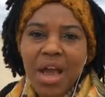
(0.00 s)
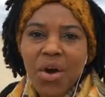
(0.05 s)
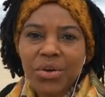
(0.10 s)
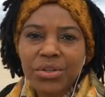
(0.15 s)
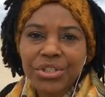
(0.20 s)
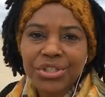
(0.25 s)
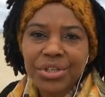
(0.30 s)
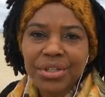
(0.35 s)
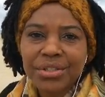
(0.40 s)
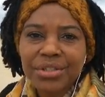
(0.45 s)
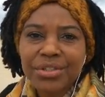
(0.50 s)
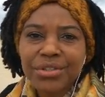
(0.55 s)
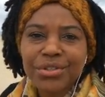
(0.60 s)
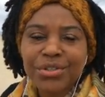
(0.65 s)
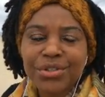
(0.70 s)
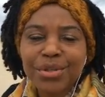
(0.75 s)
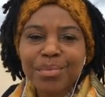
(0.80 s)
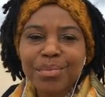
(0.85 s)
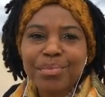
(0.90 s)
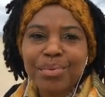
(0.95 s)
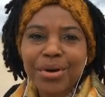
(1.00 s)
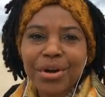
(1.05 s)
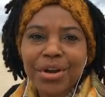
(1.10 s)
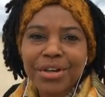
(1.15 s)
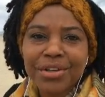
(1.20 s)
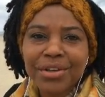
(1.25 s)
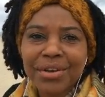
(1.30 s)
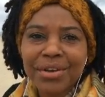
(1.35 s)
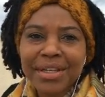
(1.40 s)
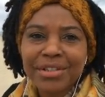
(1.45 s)
ocean to
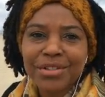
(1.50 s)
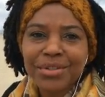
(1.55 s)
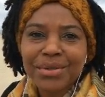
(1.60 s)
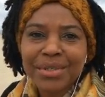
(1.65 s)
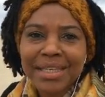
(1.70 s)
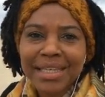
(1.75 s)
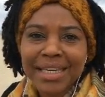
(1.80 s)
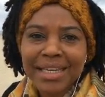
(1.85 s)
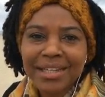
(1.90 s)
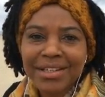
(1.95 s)
support you and to heal